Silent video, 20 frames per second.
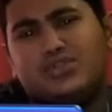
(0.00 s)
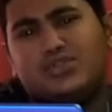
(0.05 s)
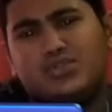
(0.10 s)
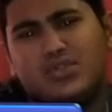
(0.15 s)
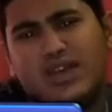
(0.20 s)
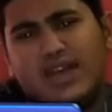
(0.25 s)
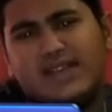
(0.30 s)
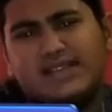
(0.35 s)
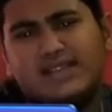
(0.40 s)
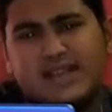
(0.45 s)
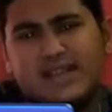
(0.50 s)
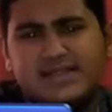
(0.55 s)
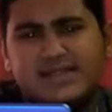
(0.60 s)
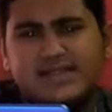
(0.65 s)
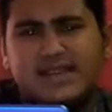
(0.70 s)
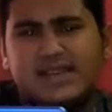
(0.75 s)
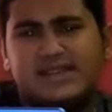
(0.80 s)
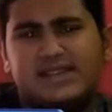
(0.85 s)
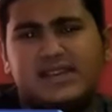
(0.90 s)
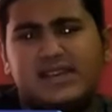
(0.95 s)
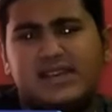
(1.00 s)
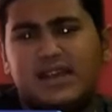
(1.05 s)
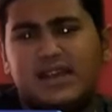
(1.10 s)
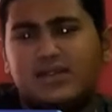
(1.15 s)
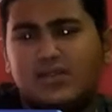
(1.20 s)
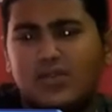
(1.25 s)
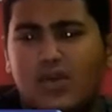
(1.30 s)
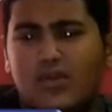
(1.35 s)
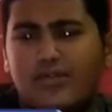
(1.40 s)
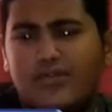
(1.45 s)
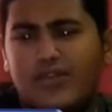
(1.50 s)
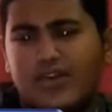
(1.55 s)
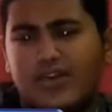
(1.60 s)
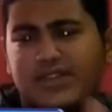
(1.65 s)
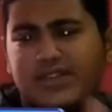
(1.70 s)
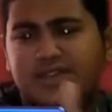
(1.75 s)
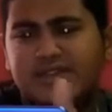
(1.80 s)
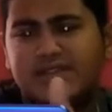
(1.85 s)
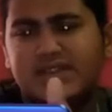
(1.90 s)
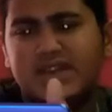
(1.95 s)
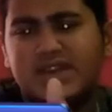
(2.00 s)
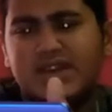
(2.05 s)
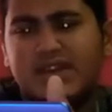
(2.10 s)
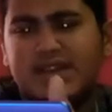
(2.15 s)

2 gigs and 16 gigs, go for this